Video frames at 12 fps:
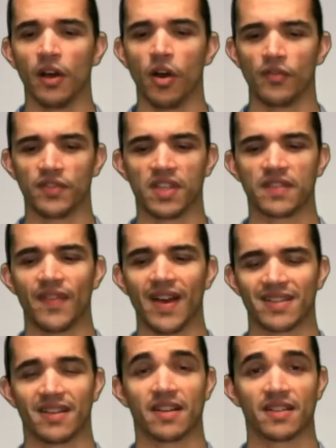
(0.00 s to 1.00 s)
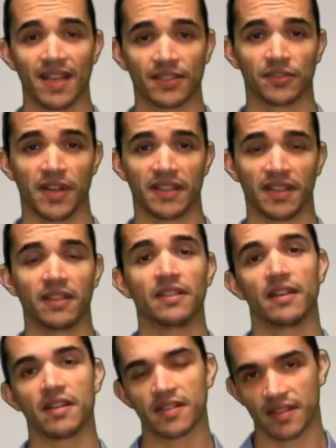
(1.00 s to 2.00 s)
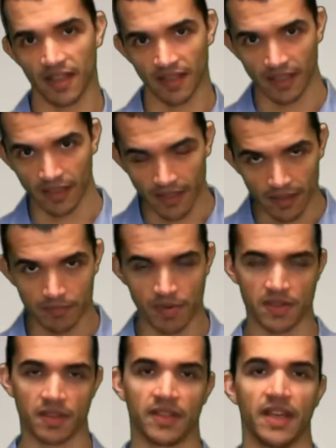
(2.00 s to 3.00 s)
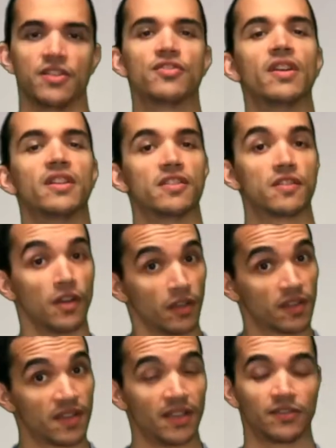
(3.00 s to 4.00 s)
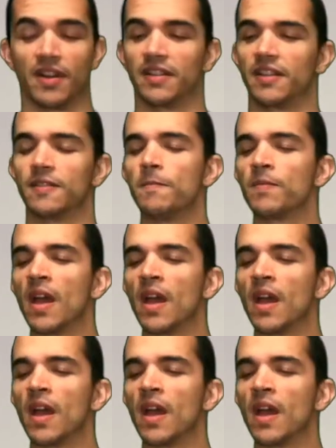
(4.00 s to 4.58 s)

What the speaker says: of these fats are saturated, there is still a little percentage that is not saturated.